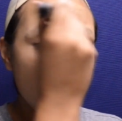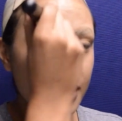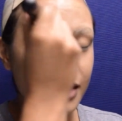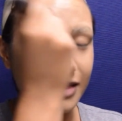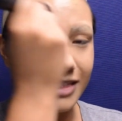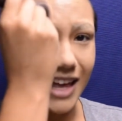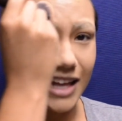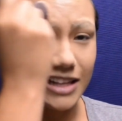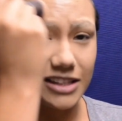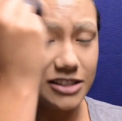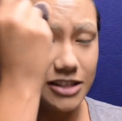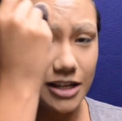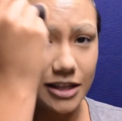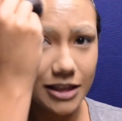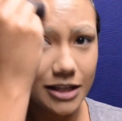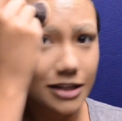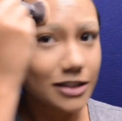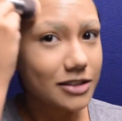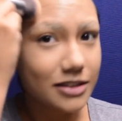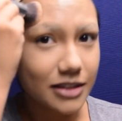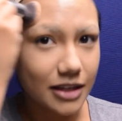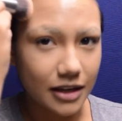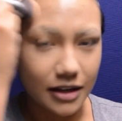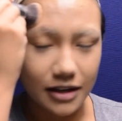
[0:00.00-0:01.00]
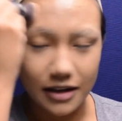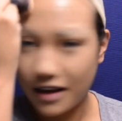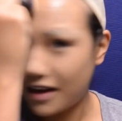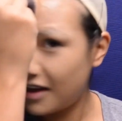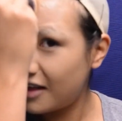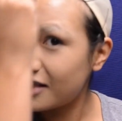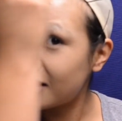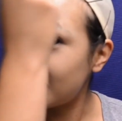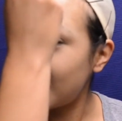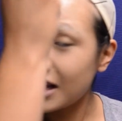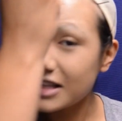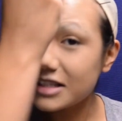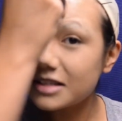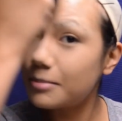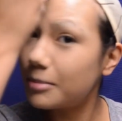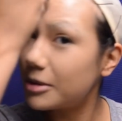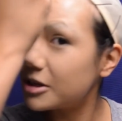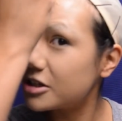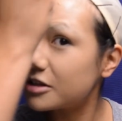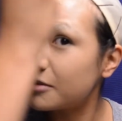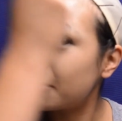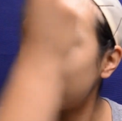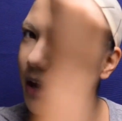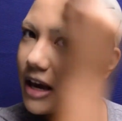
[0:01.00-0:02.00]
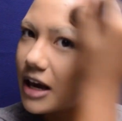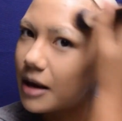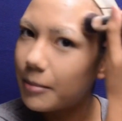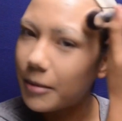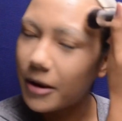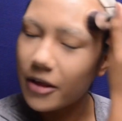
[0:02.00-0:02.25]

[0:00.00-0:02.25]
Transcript: That's not their skin. That's a bunch of makeup